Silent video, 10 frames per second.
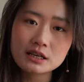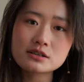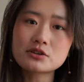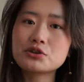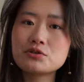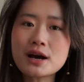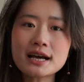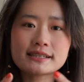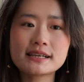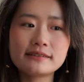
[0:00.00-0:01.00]
So you
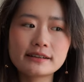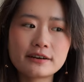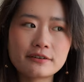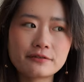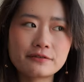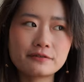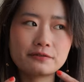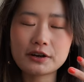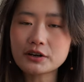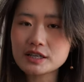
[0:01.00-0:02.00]
guys can live
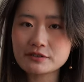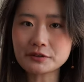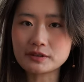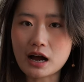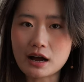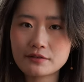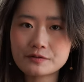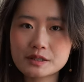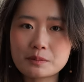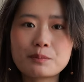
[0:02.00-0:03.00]
very different
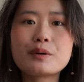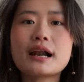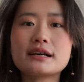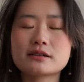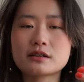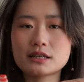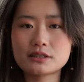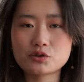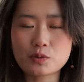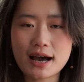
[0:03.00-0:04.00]
lives, but as long
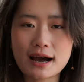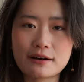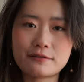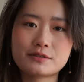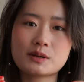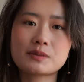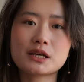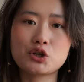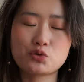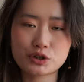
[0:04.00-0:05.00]
as you have
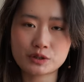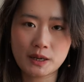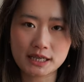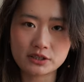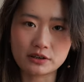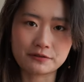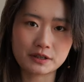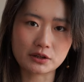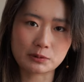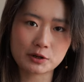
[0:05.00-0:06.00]
something you respect
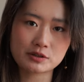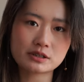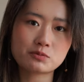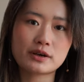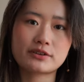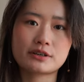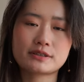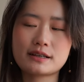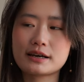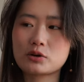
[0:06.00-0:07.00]
of the other person, whether
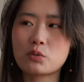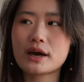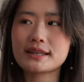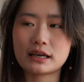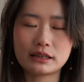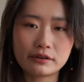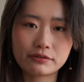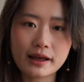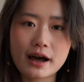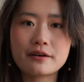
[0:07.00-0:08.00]
it's like the way they
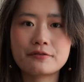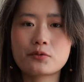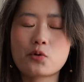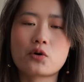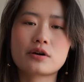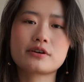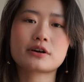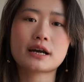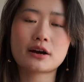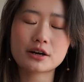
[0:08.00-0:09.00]
live life or
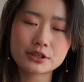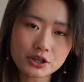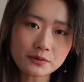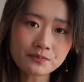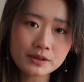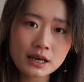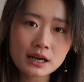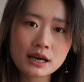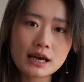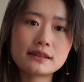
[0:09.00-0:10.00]
their character,
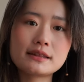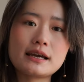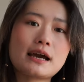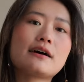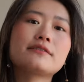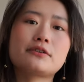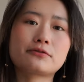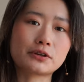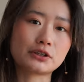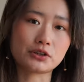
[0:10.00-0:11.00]
and they have
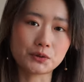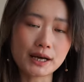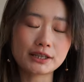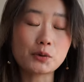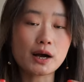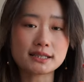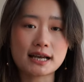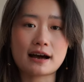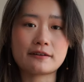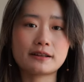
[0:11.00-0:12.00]
that for you, and you guys
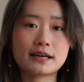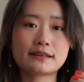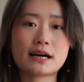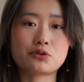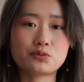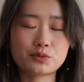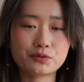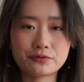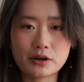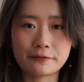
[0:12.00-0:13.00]
have like that
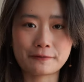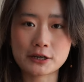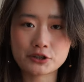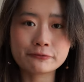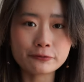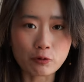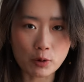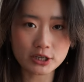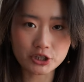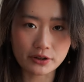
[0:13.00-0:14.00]
affection
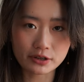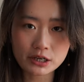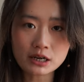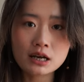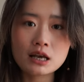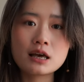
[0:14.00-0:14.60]
for each other,